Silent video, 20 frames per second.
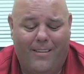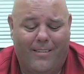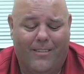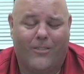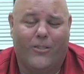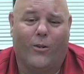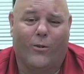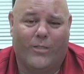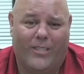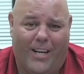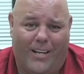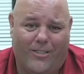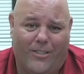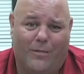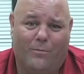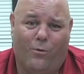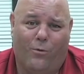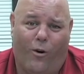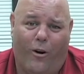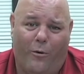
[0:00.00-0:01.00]
This old
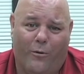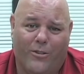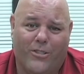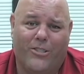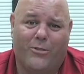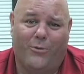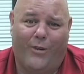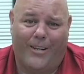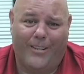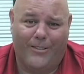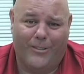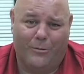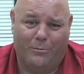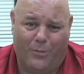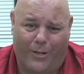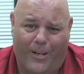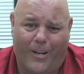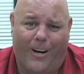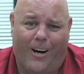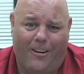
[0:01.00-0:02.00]
Texan boy was sweating his
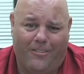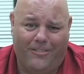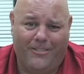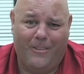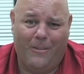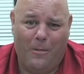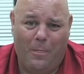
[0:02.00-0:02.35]
butt off.